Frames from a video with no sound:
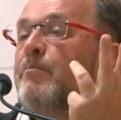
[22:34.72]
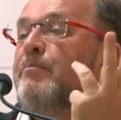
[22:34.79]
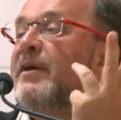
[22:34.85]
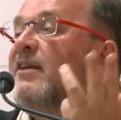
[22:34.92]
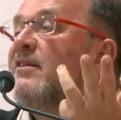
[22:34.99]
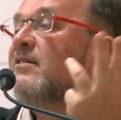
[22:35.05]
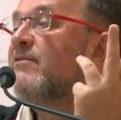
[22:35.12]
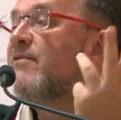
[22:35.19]

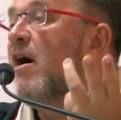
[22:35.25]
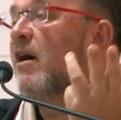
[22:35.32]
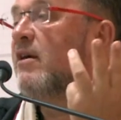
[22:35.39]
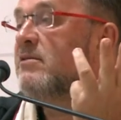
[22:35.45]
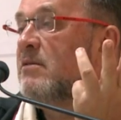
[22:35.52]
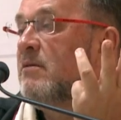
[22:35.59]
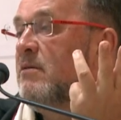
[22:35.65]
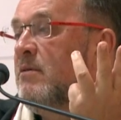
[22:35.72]
piece of
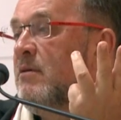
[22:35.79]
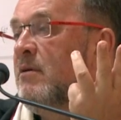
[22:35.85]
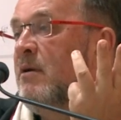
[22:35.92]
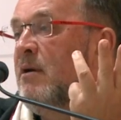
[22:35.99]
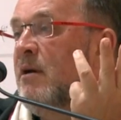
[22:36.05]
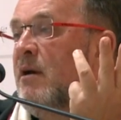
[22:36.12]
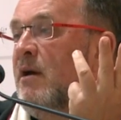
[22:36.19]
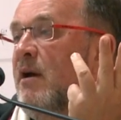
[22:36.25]
art.
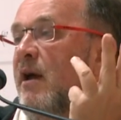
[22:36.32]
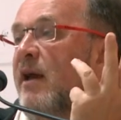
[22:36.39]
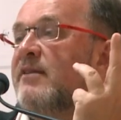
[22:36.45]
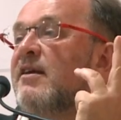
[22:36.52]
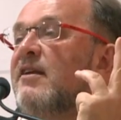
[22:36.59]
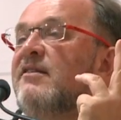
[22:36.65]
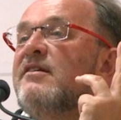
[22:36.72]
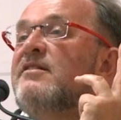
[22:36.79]

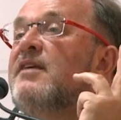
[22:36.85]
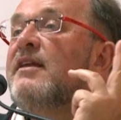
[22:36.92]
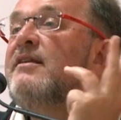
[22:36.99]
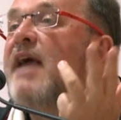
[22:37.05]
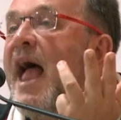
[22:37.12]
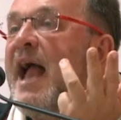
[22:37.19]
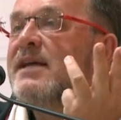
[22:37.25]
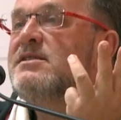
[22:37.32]
It is a
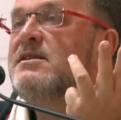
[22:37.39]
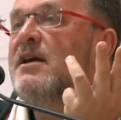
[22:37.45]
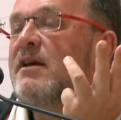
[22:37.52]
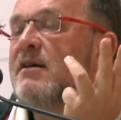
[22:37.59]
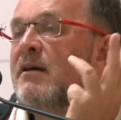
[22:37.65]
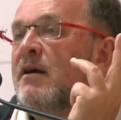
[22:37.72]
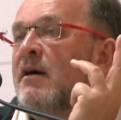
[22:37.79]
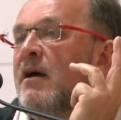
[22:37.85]

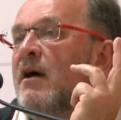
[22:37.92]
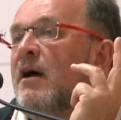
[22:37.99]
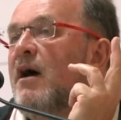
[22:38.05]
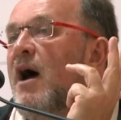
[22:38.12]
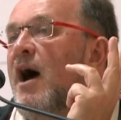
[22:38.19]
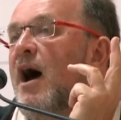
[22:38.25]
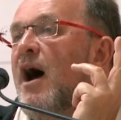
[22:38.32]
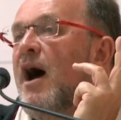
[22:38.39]
didactic
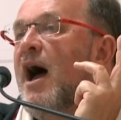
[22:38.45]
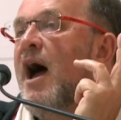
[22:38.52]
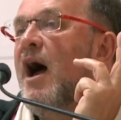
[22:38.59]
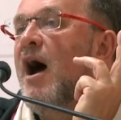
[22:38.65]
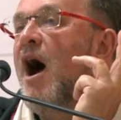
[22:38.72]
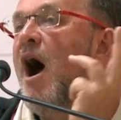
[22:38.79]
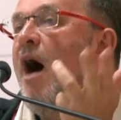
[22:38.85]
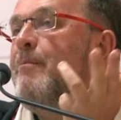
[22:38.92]

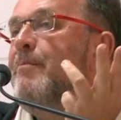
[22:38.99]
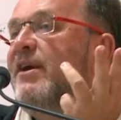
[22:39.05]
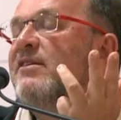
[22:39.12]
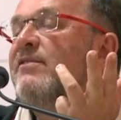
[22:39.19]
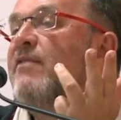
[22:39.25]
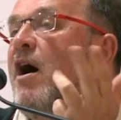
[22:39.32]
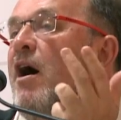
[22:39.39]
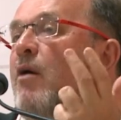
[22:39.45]
art piece
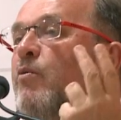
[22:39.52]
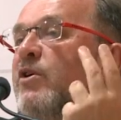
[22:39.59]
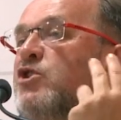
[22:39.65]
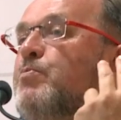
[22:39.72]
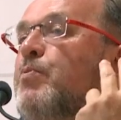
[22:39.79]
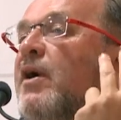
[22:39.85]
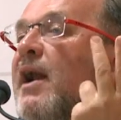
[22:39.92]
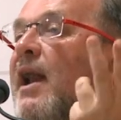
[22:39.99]
of art
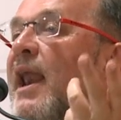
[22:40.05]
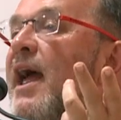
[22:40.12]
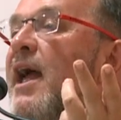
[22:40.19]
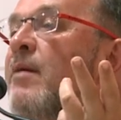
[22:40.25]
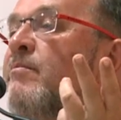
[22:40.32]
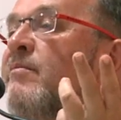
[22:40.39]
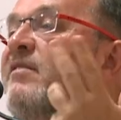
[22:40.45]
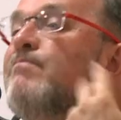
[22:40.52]
which
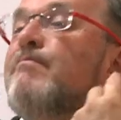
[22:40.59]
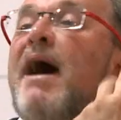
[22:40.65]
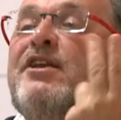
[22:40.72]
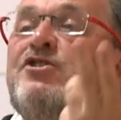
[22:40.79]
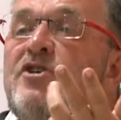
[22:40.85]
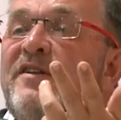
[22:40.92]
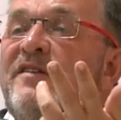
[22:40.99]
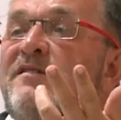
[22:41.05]
proclaims
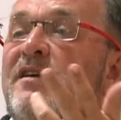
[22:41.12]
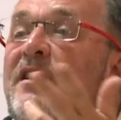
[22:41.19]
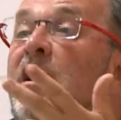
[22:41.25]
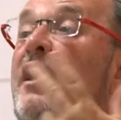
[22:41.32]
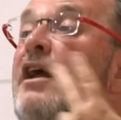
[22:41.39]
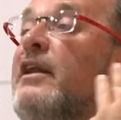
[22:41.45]
majesty,